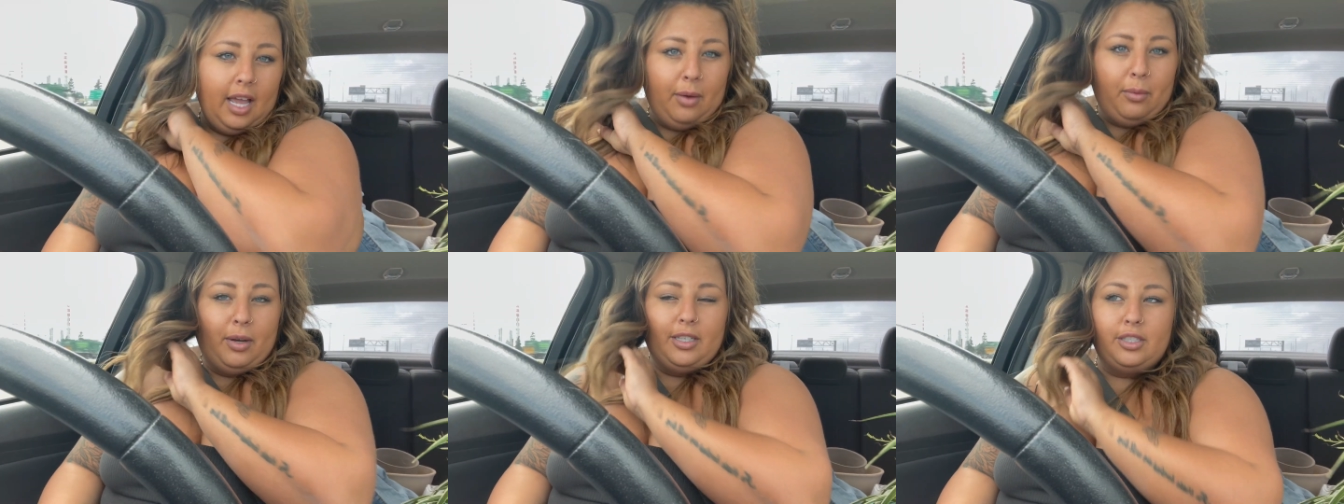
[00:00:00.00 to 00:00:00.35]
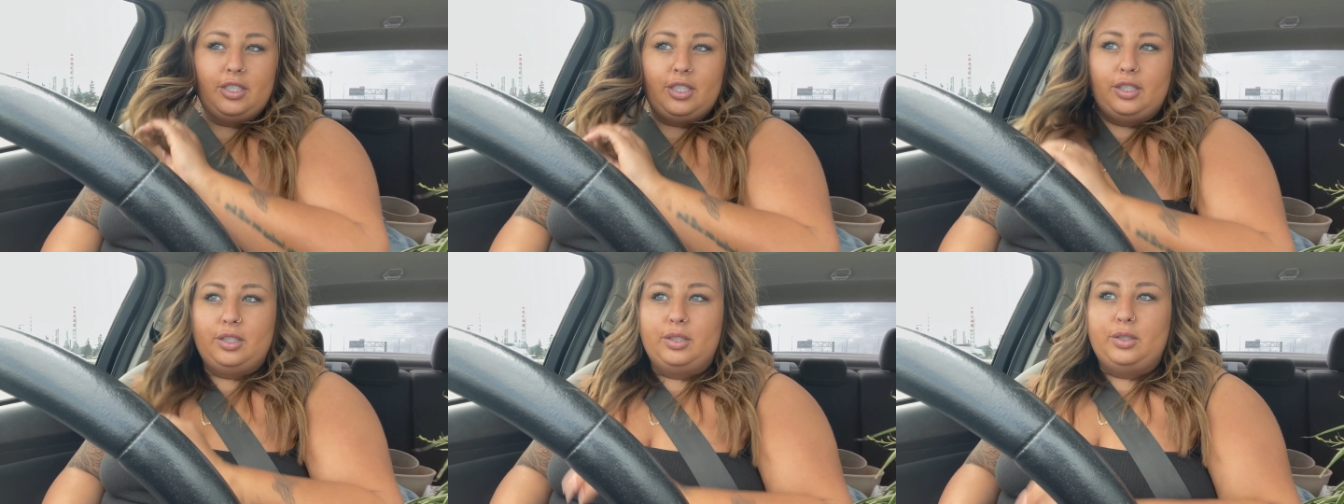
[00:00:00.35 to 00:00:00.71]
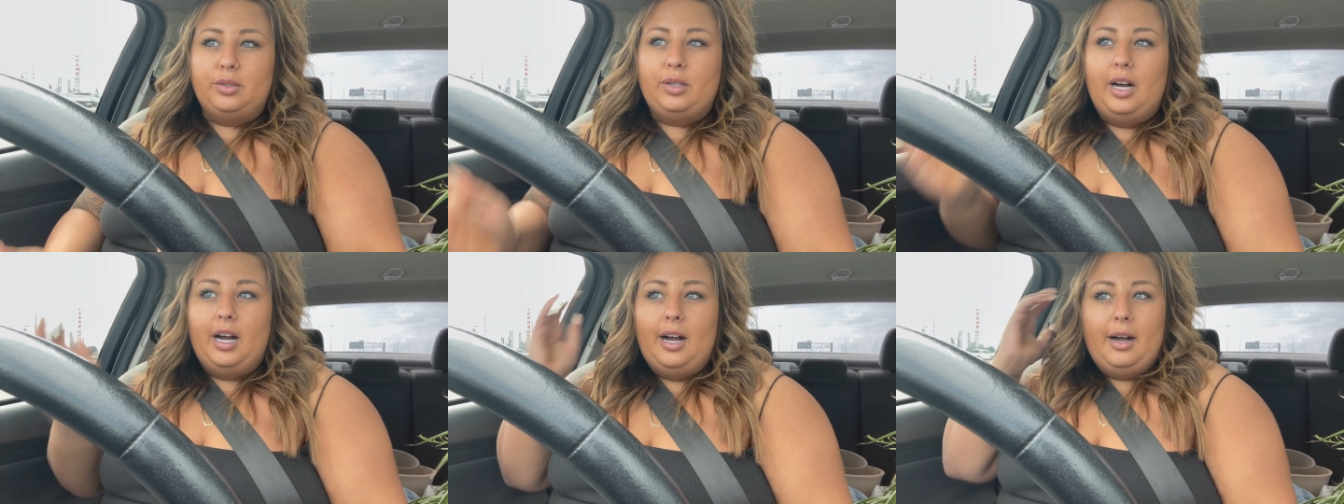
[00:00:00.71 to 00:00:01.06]
I went
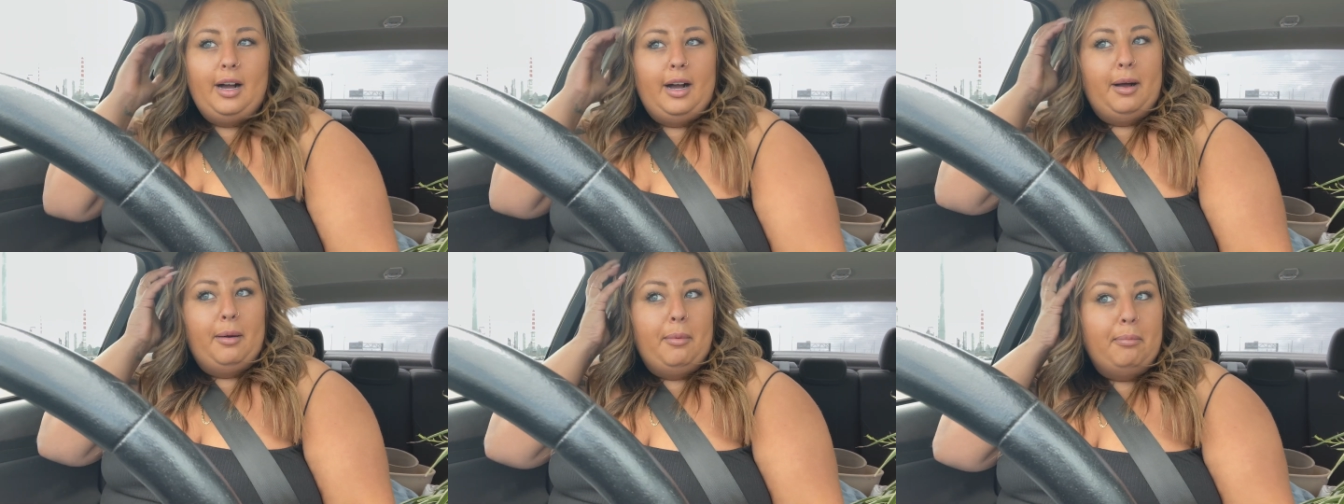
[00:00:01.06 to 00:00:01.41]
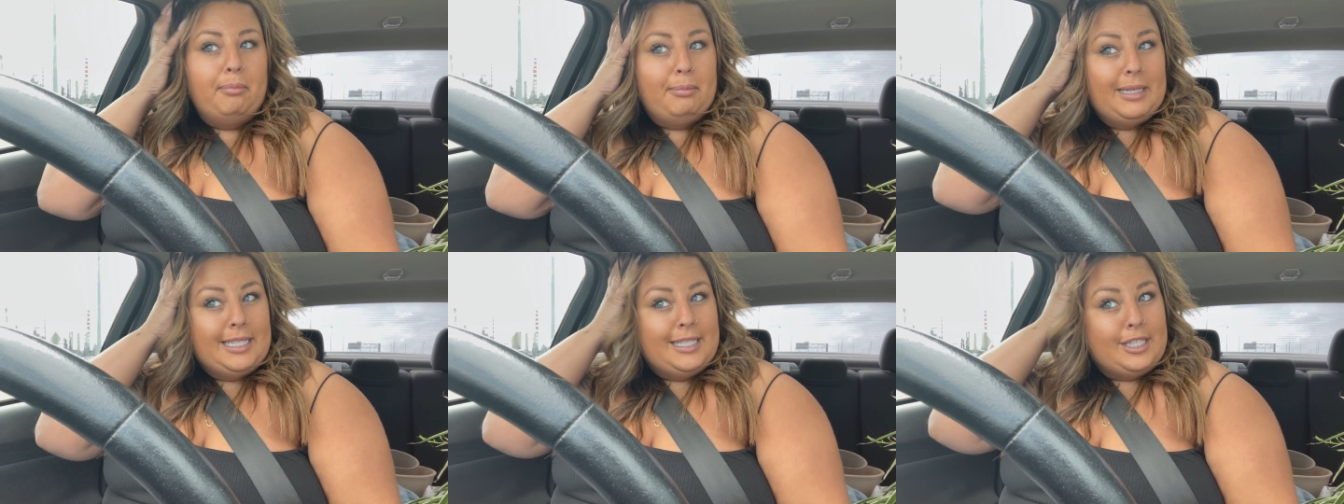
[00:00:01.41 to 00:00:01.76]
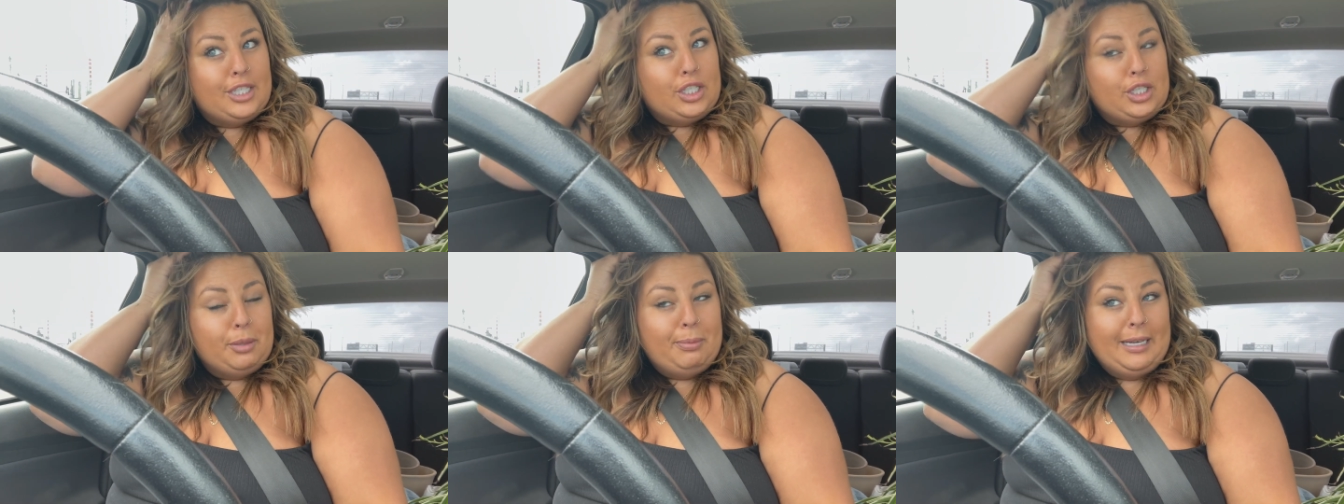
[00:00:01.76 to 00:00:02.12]
to uh,
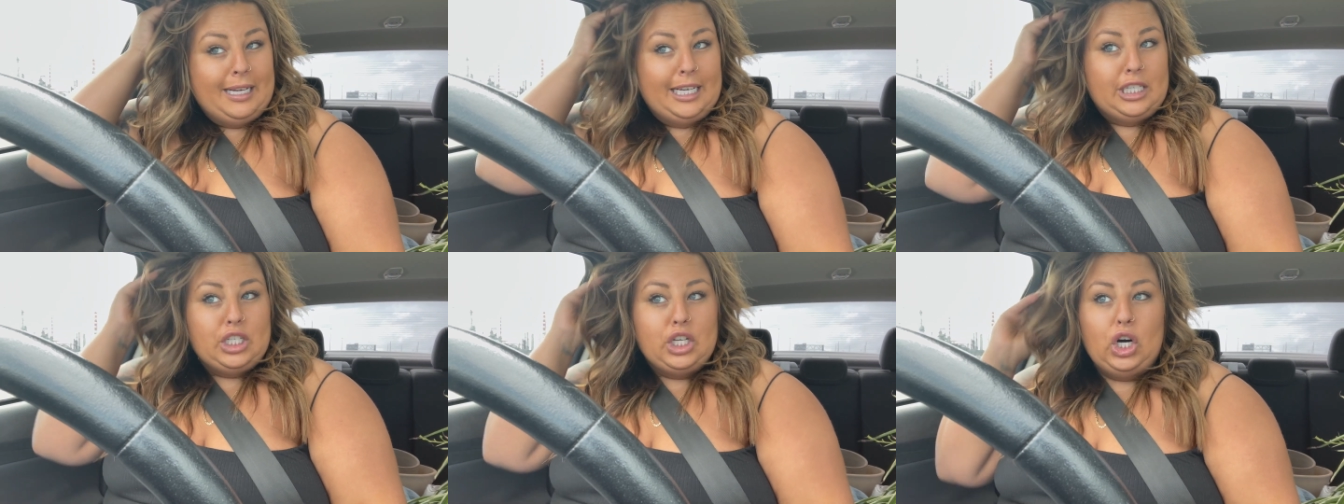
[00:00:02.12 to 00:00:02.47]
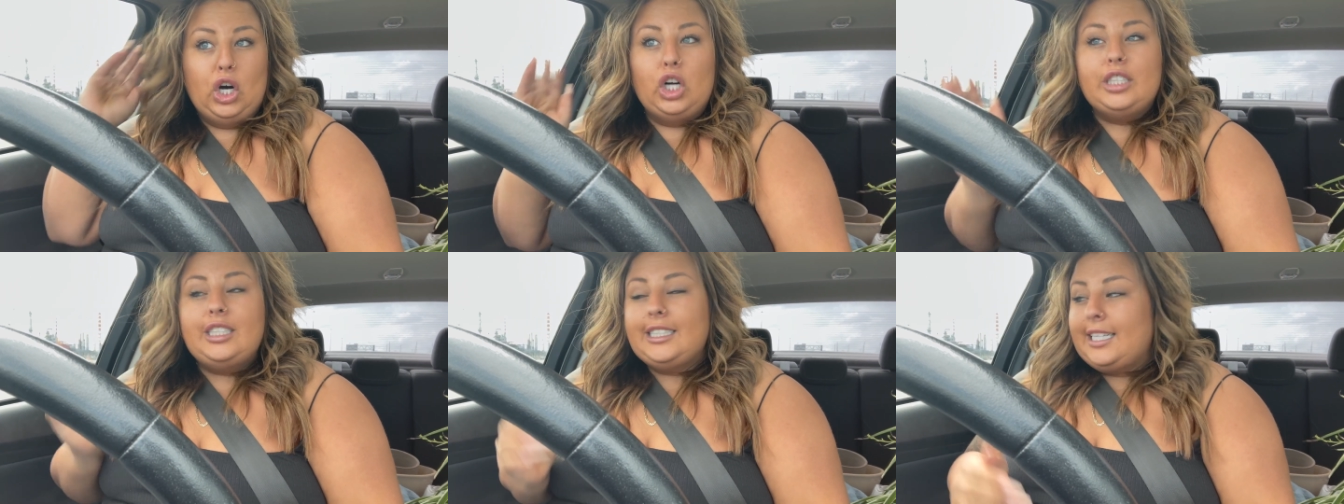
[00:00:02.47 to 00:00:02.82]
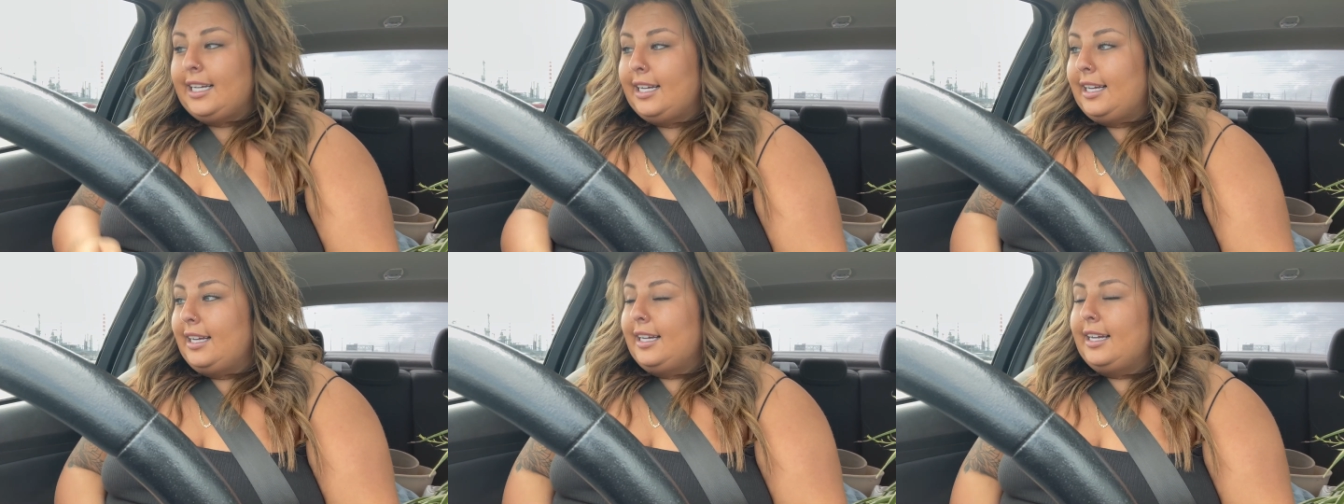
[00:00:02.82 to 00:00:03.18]
Mister Big and Tall
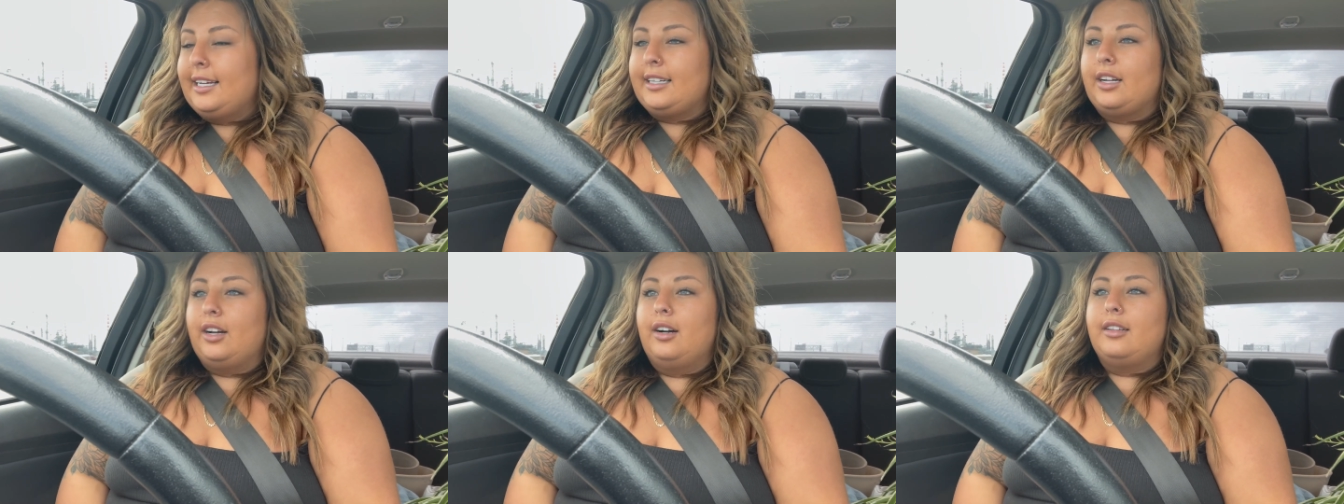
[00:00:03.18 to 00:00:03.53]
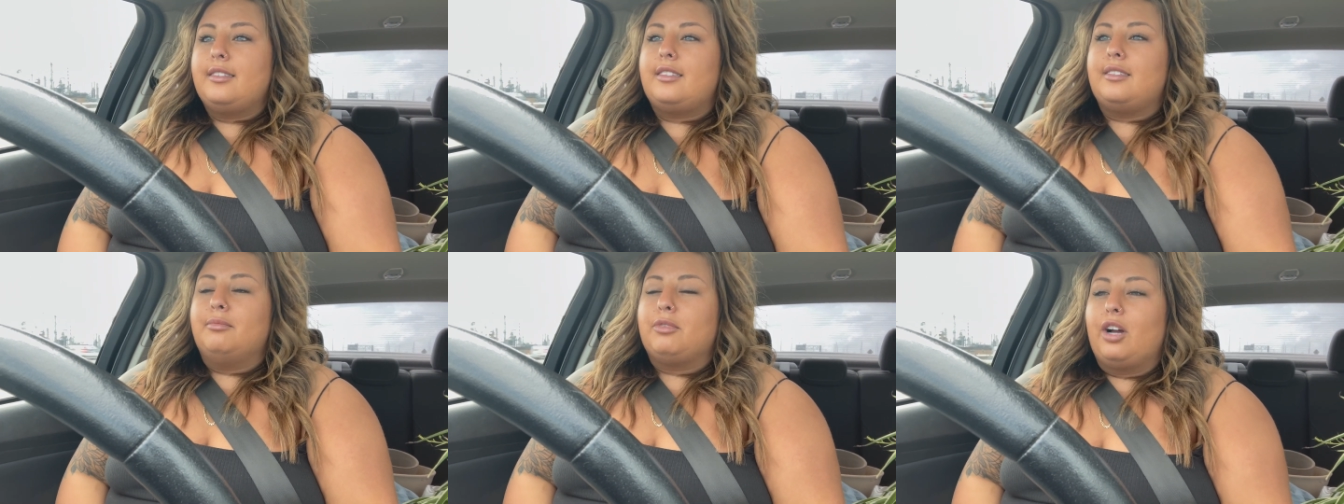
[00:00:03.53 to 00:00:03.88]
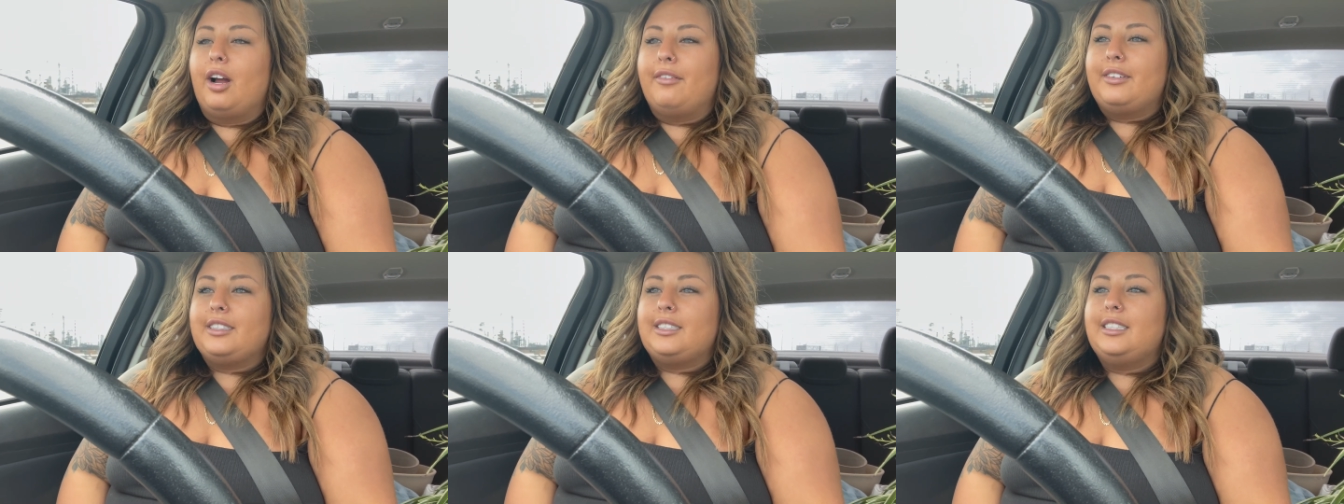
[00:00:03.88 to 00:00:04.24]
today and got some
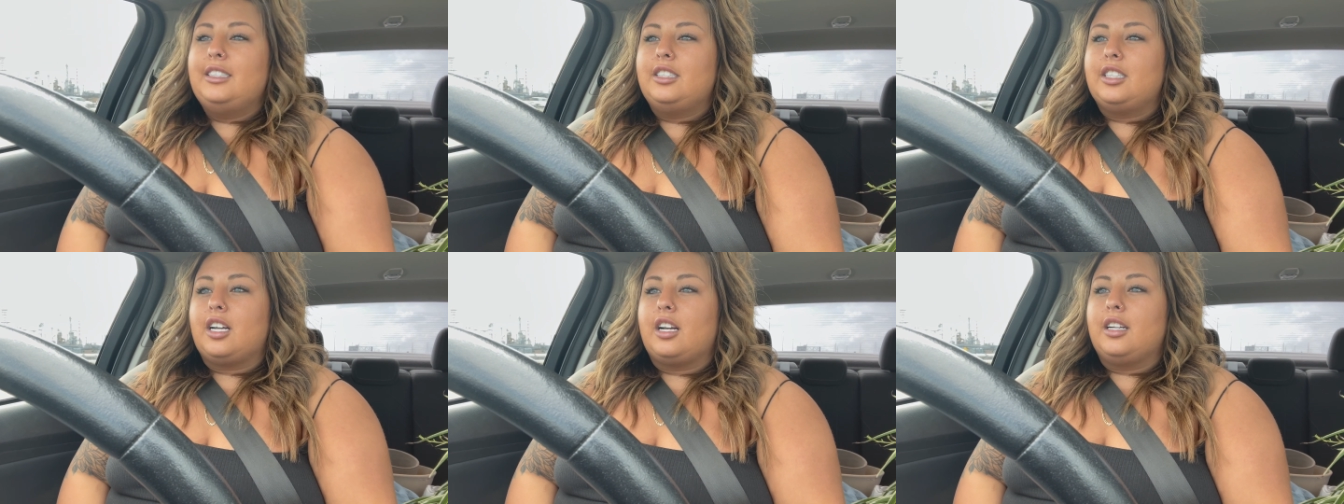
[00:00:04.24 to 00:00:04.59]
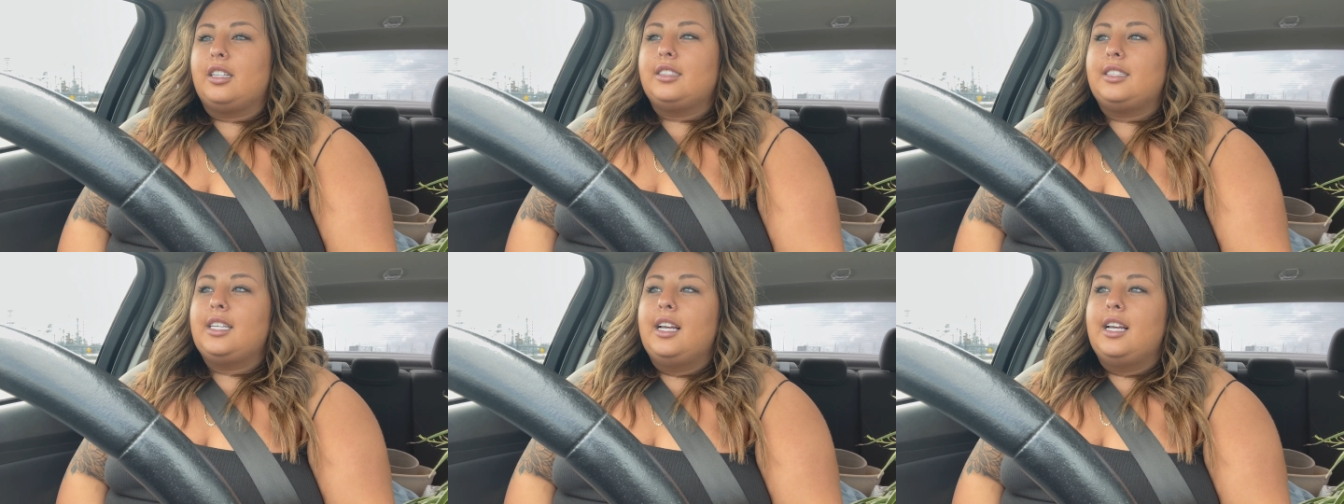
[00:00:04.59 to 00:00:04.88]
graphic t-shirts.